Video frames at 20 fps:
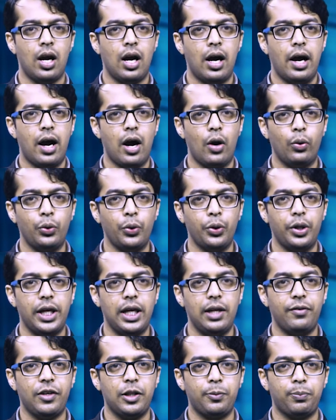How to
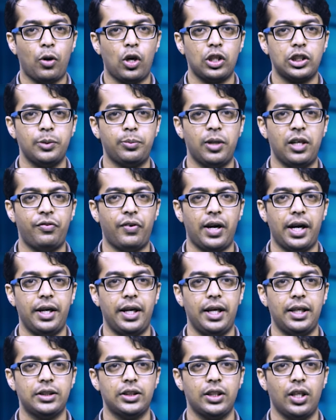deal with possible
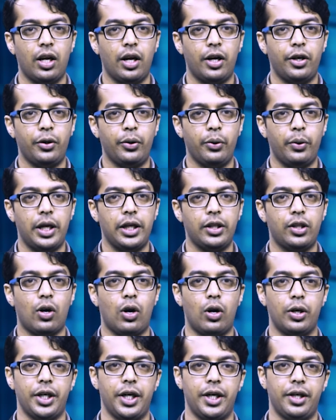findings during the
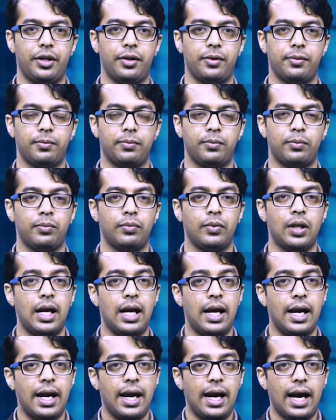audit.
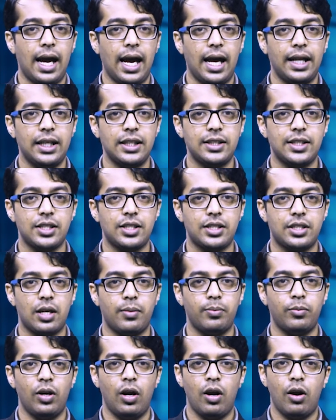Any
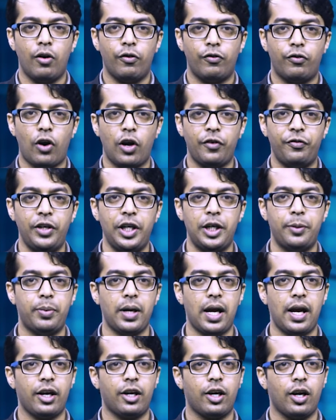system for
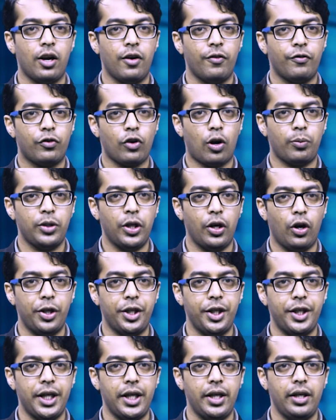feedback from the
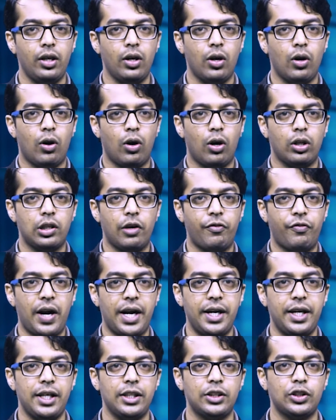auditee on the
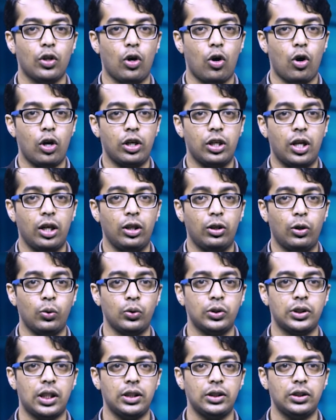findings or
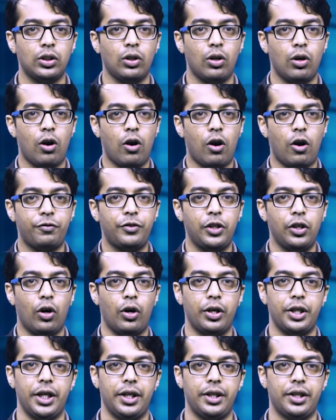conclusions of the
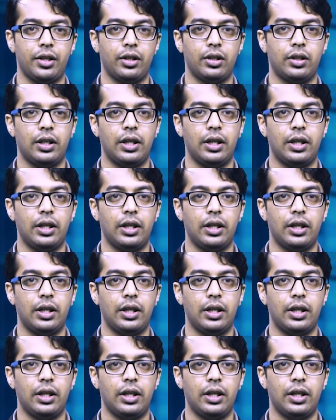audit,